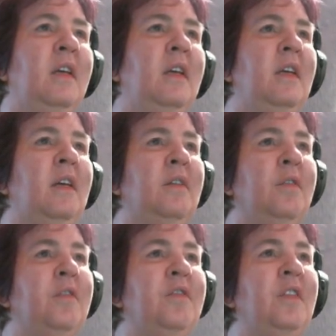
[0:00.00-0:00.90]
Yellow
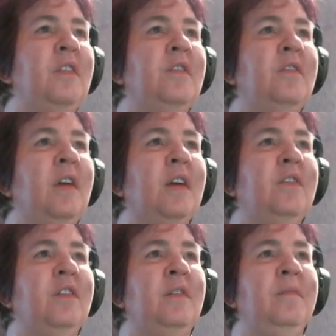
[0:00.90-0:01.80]
goes in this
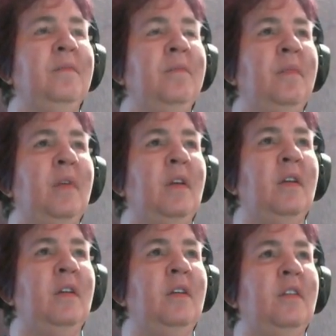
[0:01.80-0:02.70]
direction.
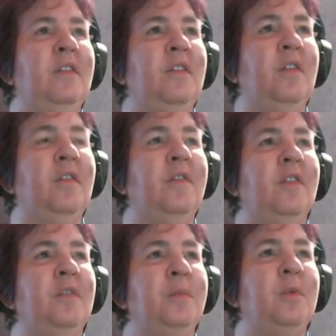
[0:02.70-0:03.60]
So the
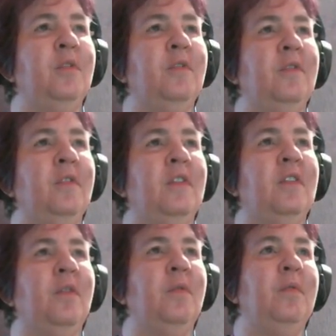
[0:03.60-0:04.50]
first move,
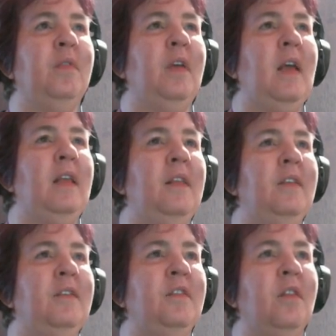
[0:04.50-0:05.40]
so
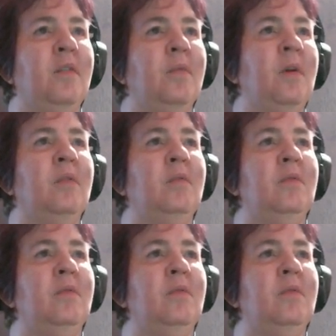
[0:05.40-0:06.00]
this is our row.